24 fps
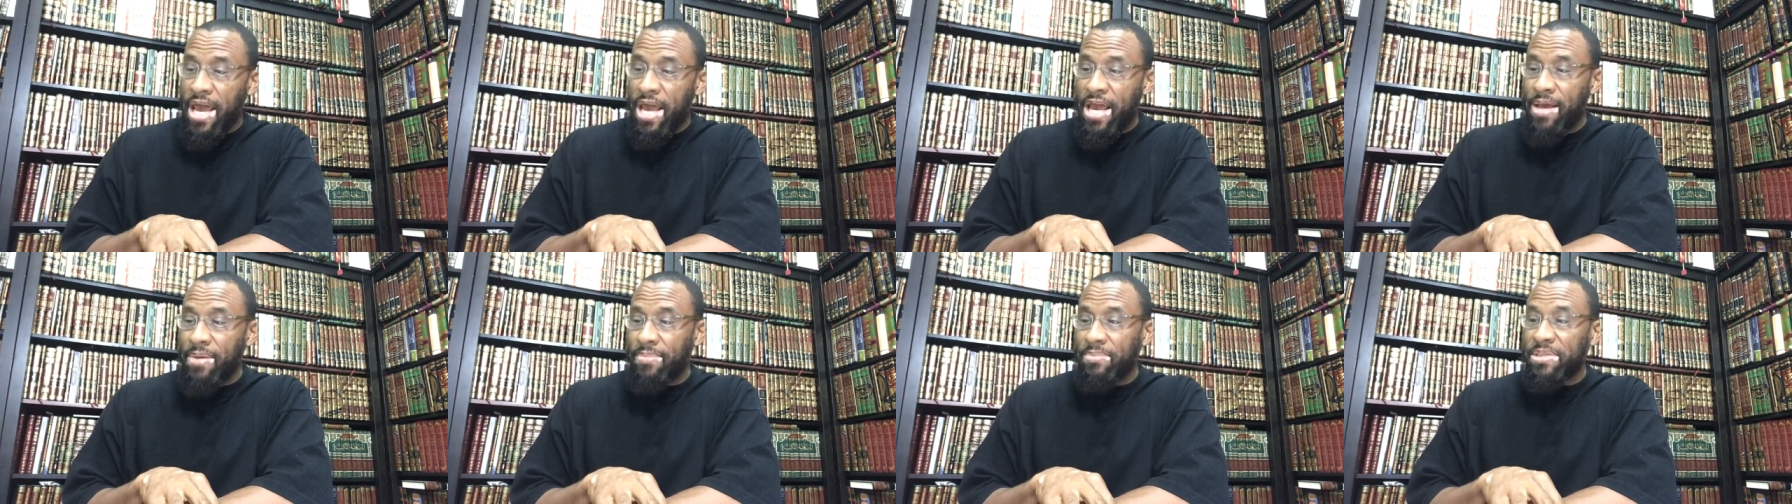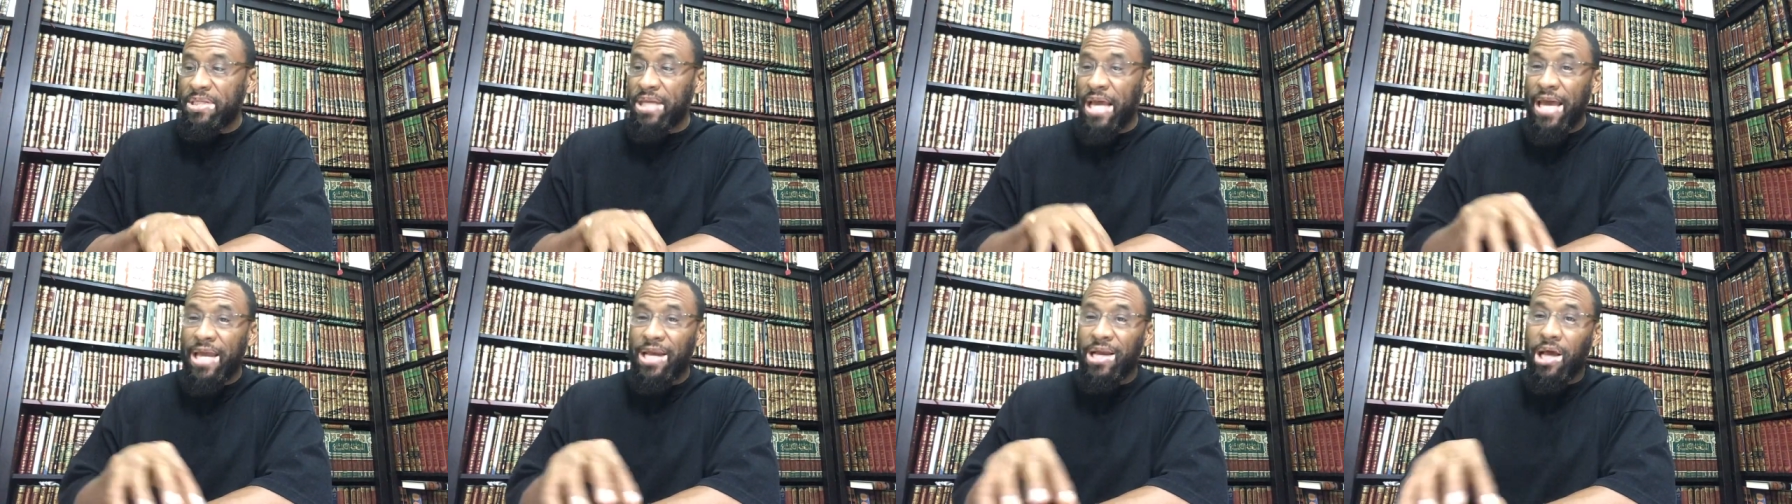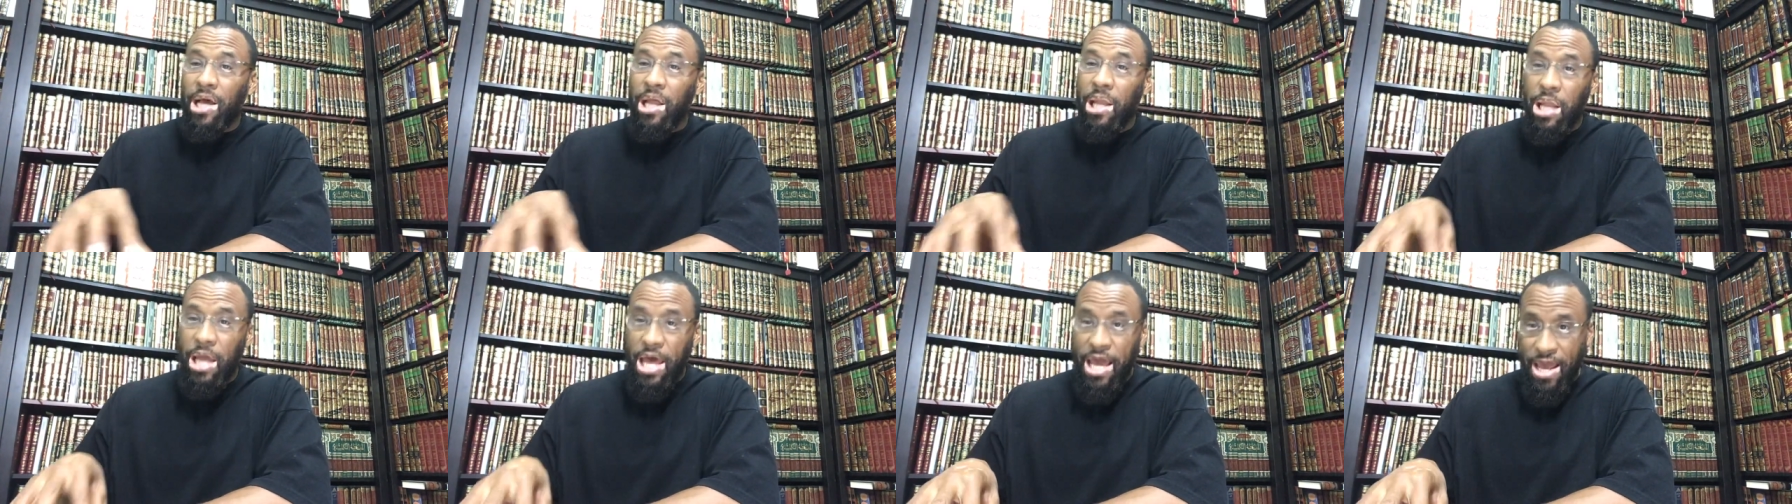names
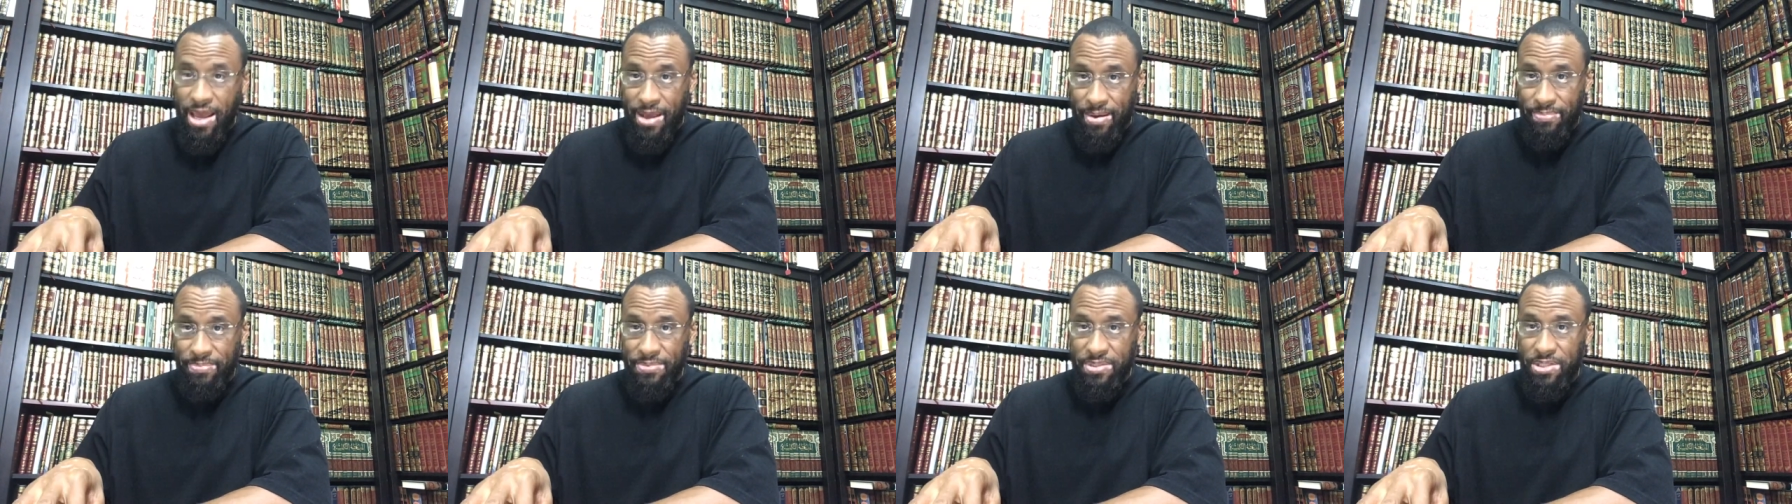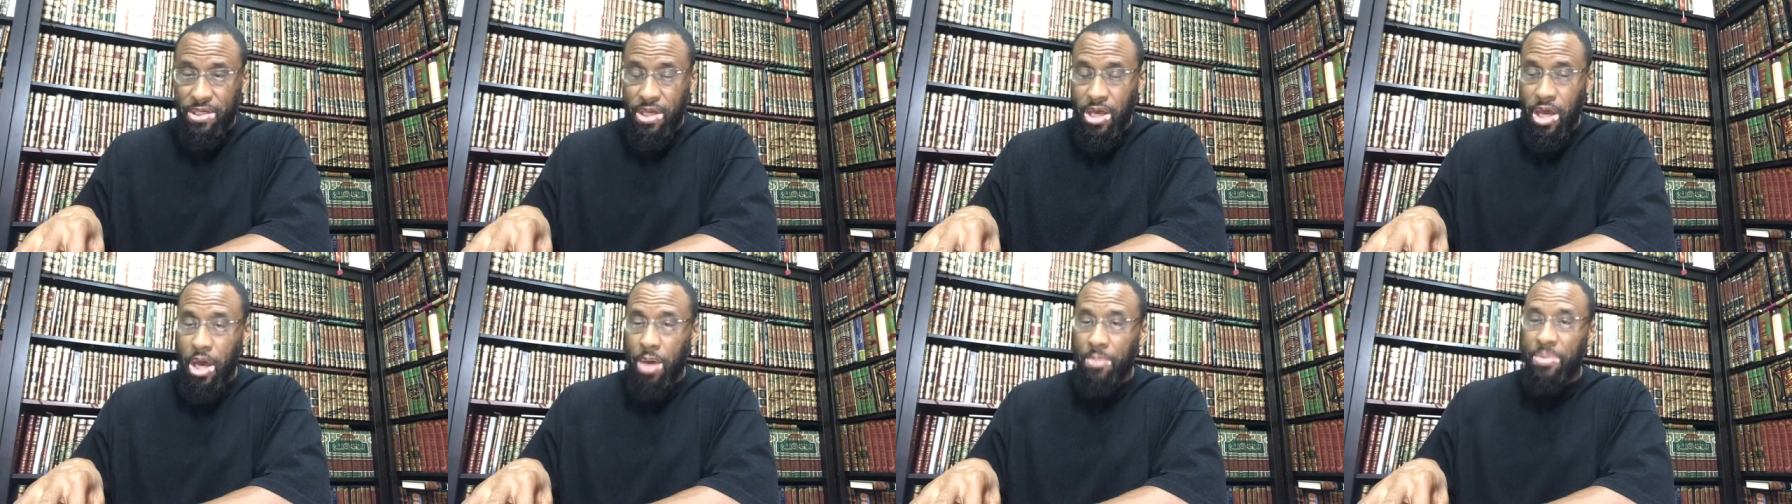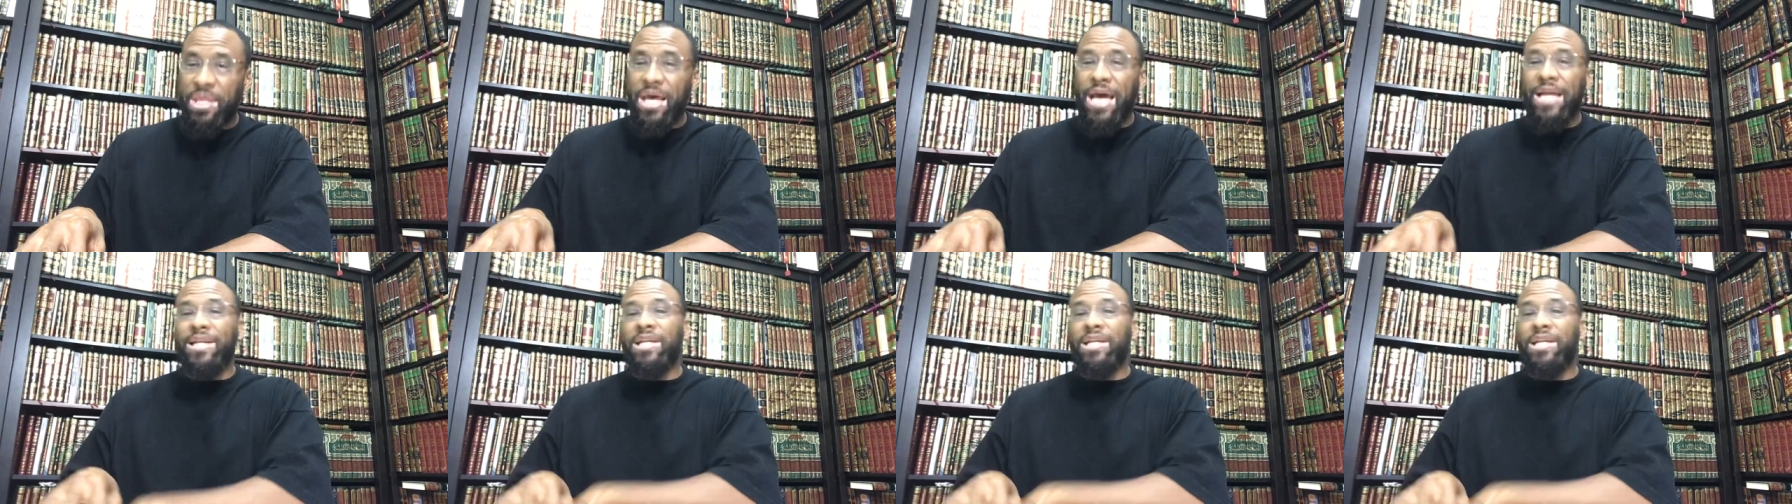and claims,